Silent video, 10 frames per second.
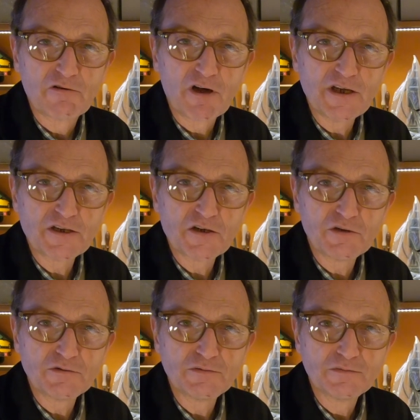radio,
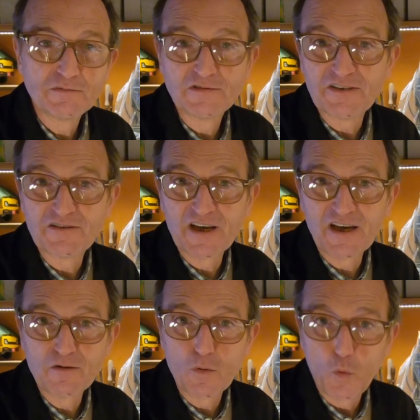and
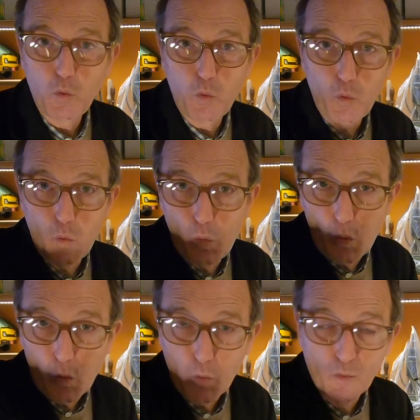then
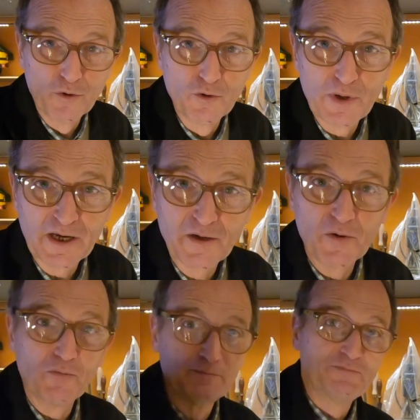we can
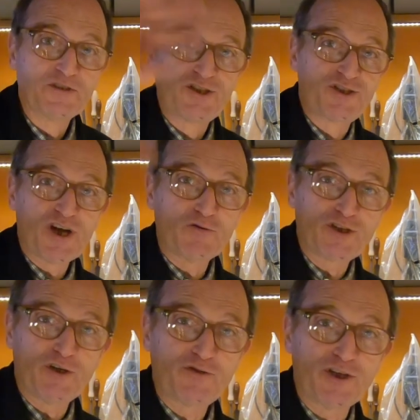go. Ciao,
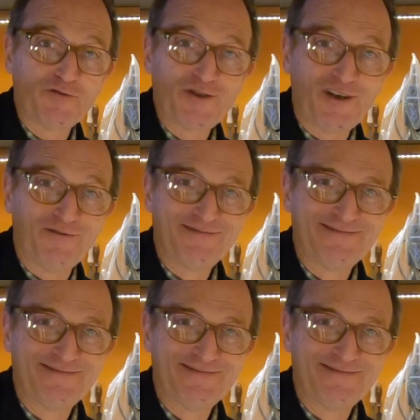ciao, ciao, ciao.